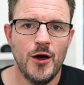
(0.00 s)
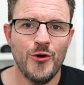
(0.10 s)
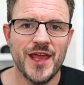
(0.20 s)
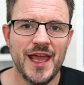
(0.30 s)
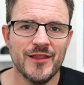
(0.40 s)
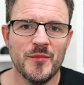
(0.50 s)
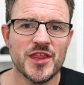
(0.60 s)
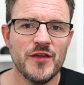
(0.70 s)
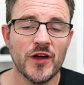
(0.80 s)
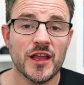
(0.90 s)
Okay, let me
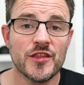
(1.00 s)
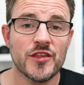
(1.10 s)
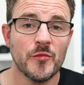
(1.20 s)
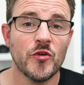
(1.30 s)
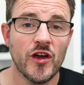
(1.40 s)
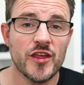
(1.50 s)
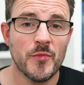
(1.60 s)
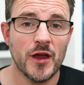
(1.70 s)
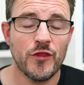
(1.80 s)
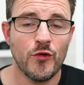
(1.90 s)
see if I can summarize
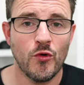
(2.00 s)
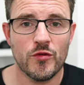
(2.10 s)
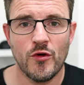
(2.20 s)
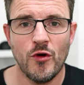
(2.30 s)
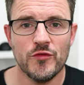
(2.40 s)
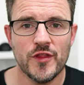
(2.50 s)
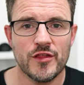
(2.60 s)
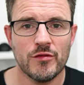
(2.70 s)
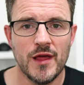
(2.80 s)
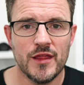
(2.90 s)
my thoughts on
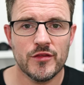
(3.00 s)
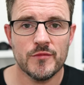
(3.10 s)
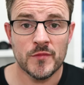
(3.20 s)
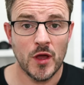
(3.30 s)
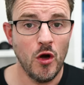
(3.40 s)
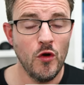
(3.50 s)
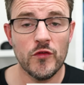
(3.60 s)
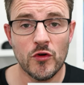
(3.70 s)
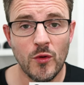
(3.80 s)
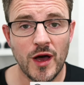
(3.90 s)
this lens.
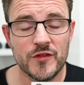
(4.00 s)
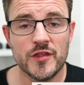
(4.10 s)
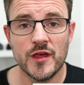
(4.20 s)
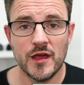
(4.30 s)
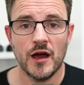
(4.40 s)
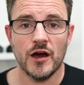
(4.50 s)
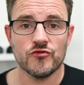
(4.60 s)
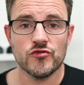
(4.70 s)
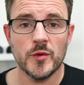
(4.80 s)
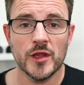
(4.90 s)
Overall, I have to say, I
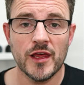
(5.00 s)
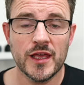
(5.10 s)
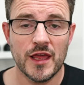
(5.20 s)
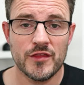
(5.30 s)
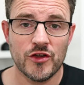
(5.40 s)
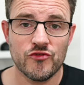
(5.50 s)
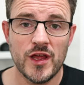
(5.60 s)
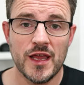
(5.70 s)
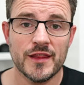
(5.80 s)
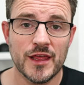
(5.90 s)
really like it. It's a
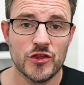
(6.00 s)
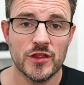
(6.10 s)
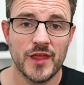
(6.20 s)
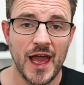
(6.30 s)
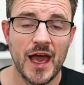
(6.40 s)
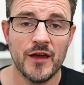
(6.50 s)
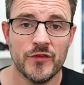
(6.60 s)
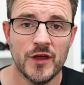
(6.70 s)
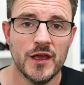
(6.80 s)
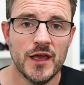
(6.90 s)
great addition to
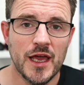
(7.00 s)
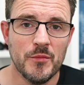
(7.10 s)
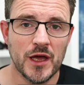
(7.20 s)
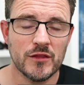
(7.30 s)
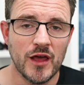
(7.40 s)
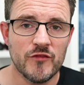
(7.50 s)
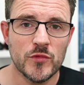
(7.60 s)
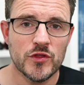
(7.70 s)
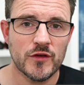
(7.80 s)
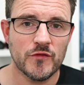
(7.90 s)
have in my live
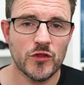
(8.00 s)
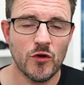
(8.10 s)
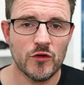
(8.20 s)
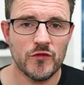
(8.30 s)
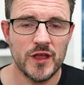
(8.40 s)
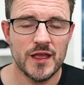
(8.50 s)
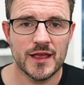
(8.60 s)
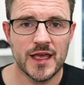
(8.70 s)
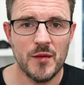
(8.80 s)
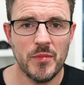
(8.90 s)
music photography
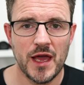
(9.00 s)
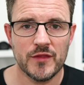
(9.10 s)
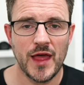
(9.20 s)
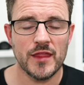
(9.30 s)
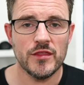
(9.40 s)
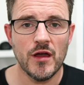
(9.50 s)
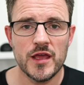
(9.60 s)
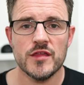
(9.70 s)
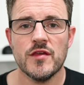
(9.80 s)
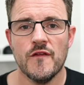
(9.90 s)
kit bag. That
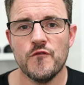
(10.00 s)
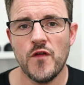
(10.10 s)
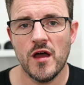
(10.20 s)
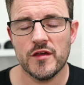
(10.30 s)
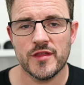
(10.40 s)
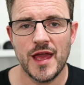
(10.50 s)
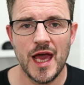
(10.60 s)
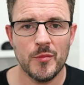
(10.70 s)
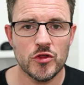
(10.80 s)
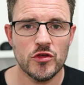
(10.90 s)
nice, fast
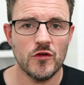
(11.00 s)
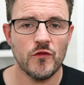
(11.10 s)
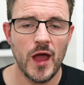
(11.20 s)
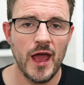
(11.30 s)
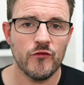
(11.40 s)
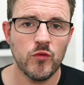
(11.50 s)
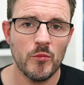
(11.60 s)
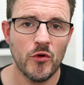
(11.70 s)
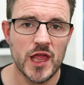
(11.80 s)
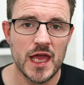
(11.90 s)
aperture of
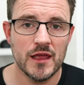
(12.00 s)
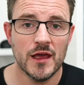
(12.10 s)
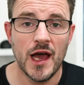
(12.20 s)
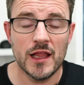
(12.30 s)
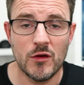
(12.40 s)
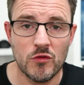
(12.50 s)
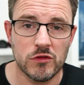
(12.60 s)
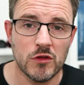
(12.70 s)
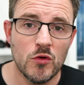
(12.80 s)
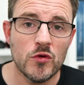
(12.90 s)
f1.8 allows
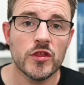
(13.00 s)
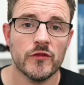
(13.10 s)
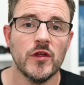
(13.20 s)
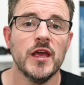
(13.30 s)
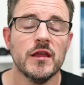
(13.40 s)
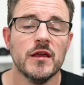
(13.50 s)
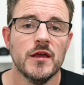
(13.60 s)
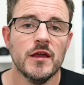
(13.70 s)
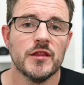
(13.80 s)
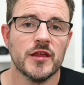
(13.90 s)
loads of light
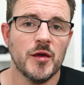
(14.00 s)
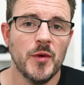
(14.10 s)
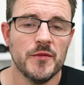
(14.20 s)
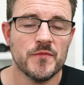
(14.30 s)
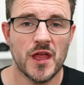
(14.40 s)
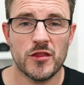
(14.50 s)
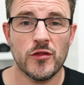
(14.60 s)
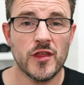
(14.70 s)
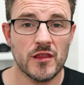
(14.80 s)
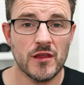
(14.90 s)
to come in. And
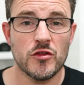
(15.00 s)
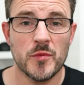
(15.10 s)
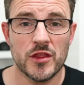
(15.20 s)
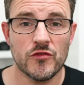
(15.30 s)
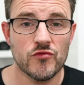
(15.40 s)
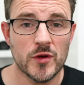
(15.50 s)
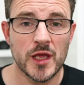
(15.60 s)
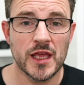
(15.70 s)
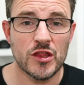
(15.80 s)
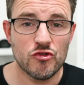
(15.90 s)
so this allows me to
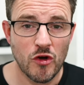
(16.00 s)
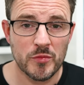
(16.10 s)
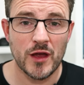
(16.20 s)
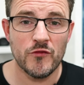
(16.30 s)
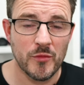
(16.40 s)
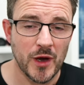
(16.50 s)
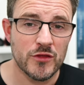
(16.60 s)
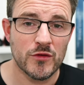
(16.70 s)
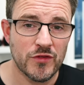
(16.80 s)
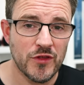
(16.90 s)
really drop down from
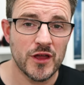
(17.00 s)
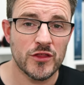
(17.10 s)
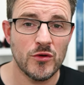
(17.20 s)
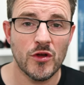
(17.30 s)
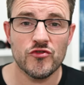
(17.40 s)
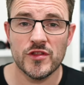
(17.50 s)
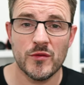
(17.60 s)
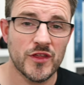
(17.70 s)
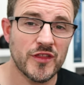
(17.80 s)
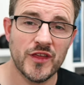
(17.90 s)
ISOs 3200
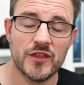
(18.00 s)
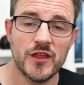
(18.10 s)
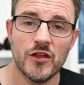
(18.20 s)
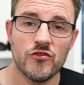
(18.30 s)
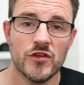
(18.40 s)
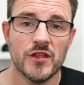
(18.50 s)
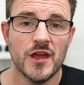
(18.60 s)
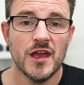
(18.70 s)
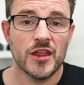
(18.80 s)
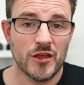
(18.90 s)
1600,
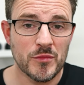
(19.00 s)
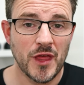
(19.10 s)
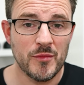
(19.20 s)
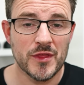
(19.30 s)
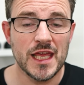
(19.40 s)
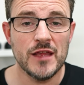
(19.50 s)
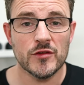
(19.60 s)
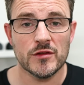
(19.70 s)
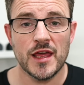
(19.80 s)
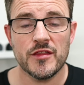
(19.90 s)
sometimes
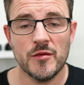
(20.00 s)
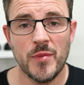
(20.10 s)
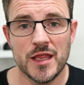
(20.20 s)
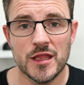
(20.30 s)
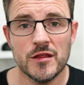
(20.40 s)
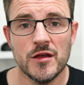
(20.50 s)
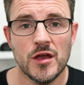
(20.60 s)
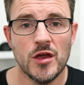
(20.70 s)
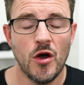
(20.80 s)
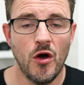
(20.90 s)
even less depending
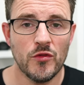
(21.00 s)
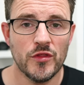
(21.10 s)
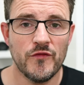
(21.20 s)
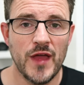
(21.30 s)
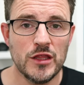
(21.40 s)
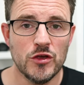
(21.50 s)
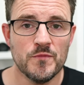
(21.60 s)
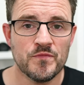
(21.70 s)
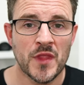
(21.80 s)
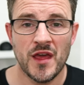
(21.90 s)
on the
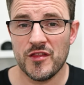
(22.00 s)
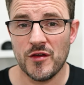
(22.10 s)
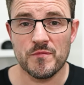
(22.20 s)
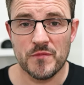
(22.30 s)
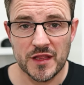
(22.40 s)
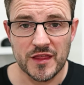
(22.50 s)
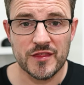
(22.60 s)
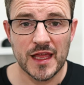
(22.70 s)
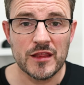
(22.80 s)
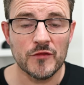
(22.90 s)
venue. That's a
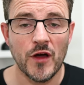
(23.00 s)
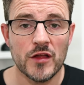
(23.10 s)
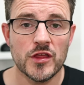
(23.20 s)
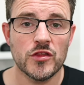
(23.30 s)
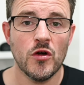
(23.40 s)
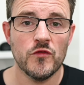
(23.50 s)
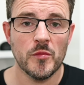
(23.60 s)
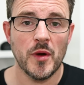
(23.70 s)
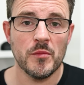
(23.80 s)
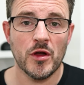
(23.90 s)
distinct advantage
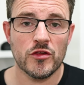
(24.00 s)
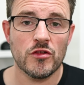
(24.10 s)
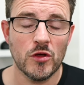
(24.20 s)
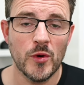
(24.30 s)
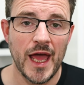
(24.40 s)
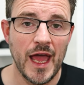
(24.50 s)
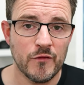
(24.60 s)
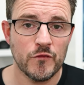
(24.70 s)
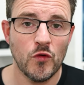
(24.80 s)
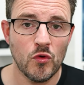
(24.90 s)
over my much slower
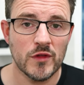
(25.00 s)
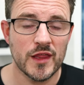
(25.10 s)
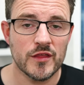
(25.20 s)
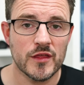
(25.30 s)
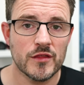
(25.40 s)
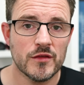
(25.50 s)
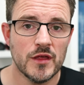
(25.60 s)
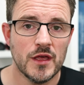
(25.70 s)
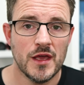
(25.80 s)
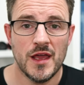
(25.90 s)
f4 lenses.
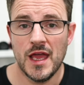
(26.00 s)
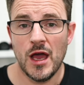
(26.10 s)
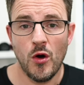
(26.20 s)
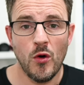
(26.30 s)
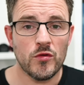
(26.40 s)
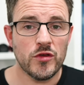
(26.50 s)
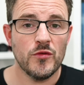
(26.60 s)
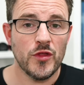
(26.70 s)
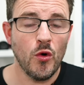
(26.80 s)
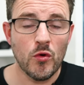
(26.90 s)

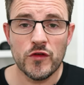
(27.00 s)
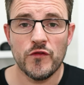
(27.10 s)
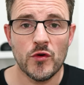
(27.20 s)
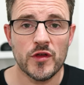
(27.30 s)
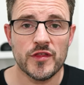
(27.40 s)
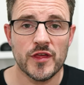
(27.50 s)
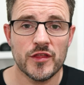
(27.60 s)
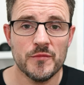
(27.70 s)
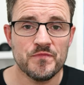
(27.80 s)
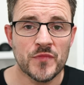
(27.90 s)
Also, the autofocus
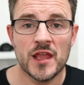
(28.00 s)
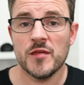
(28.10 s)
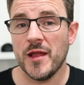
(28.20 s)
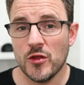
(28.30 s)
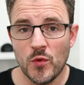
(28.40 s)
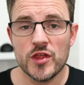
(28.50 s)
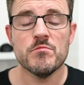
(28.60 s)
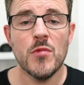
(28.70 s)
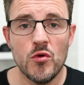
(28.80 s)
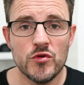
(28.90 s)
system, depending on which
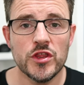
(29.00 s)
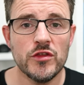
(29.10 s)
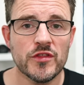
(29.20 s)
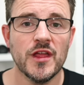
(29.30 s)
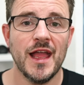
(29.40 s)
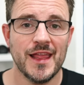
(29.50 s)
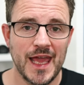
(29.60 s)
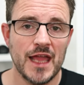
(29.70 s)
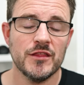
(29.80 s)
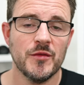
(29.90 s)
mode you're using it, and
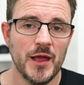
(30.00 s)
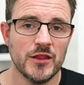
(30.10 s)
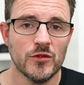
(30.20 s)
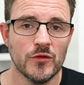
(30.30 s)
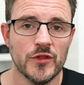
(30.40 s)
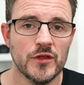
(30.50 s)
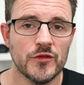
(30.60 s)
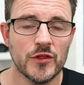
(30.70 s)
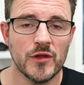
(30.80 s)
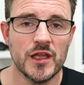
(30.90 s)
again, depending on
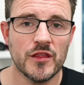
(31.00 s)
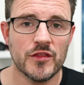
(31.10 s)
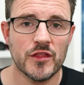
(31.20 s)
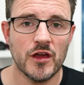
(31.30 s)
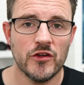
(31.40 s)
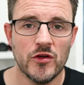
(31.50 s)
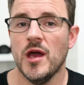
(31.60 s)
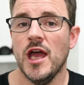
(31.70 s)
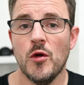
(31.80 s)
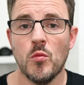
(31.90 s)
the lighting scenario,
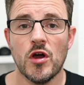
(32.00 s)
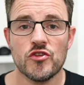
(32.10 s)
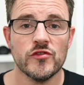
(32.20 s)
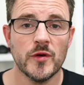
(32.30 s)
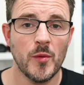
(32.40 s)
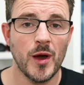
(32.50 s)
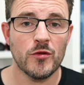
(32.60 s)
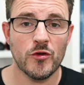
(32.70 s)
it works really well.